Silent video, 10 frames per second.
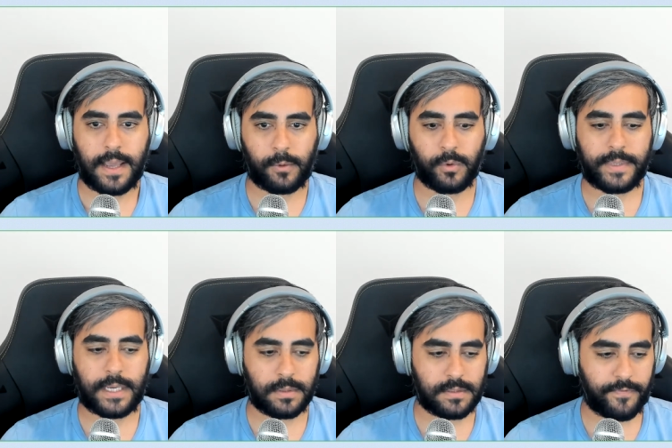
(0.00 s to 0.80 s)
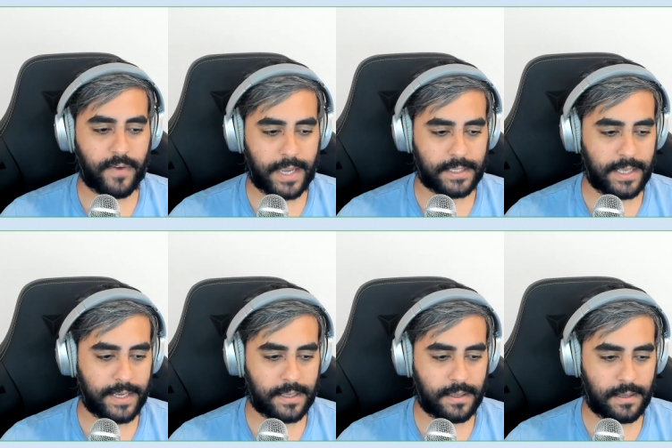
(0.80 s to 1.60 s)
and we'll be able to find
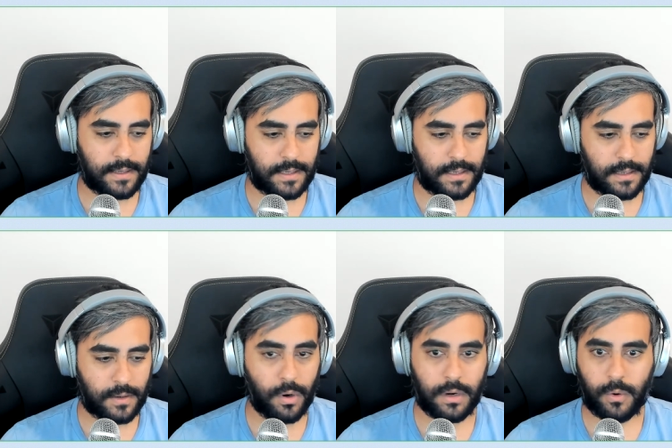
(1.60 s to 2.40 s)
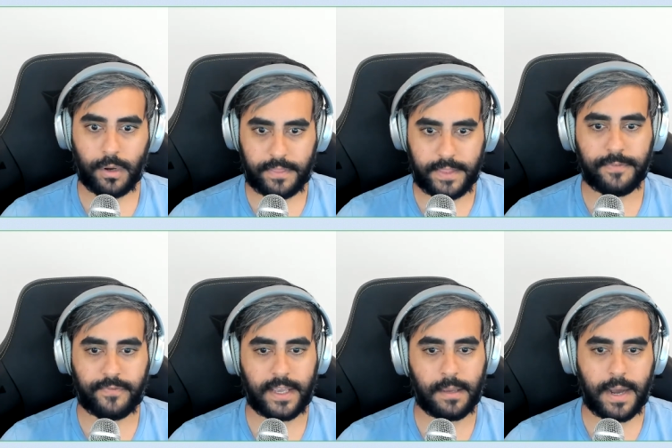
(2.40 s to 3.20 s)
like quote unquote the
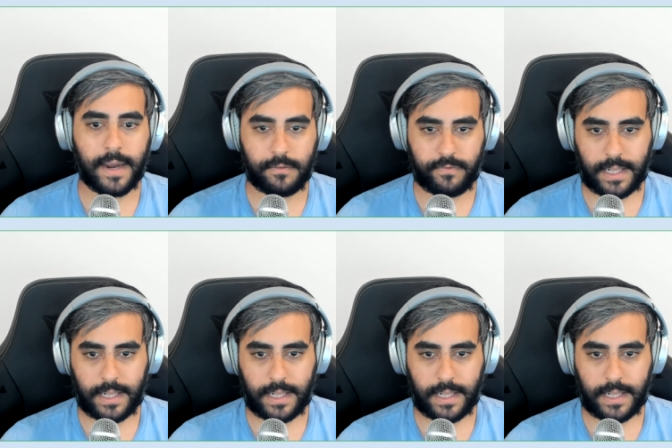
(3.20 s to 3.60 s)
fair market